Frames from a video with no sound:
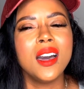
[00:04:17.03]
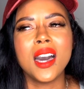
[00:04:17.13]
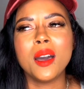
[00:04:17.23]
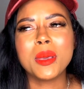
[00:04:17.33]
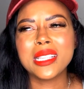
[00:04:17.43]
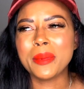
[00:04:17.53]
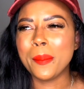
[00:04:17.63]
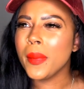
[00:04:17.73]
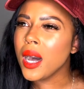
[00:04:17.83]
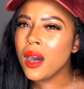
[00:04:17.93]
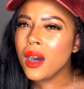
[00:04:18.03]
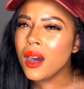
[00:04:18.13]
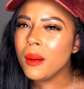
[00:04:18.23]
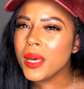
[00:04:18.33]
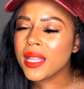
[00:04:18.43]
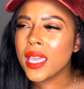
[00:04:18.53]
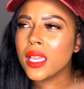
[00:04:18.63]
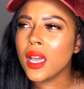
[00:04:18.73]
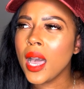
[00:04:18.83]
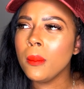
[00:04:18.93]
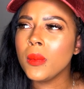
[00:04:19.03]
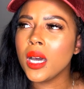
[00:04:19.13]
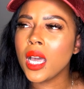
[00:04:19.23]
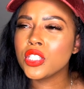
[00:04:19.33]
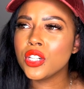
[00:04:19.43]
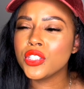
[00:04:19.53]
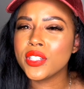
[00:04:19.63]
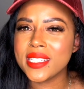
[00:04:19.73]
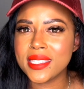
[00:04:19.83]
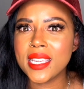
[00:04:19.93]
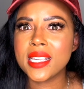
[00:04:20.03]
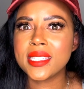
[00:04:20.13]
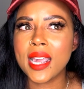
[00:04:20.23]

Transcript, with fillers: uh, because my mom, like I'm, I turned thirty-six.